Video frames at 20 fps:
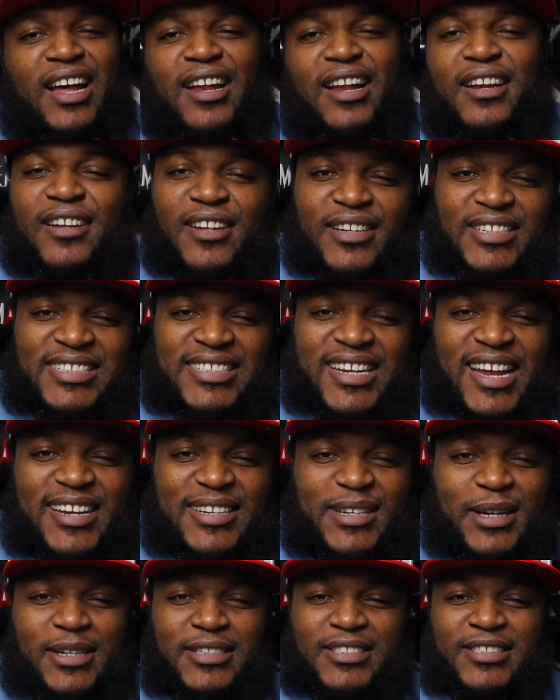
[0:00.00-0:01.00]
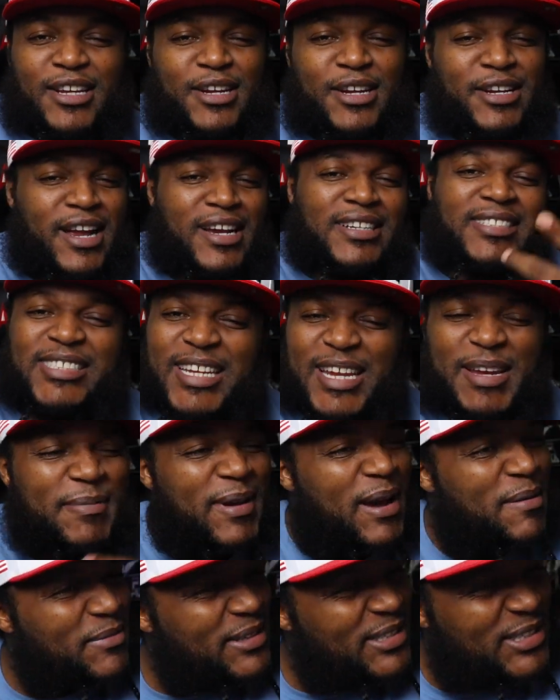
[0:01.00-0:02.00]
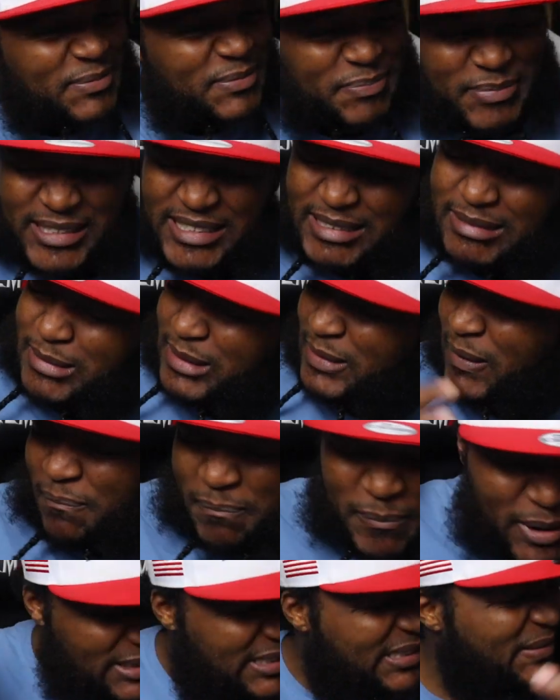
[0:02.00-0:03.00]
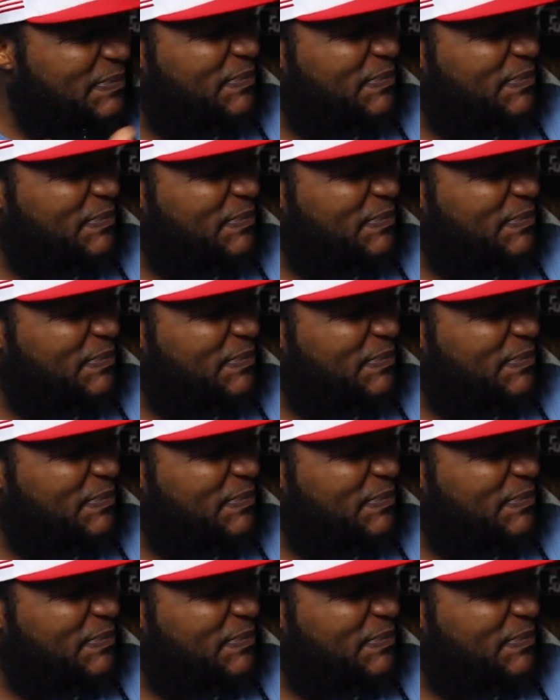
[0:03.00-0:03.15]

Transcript: I love this goddamn So Y'all see me? I'm in this bitch. I'm so fucked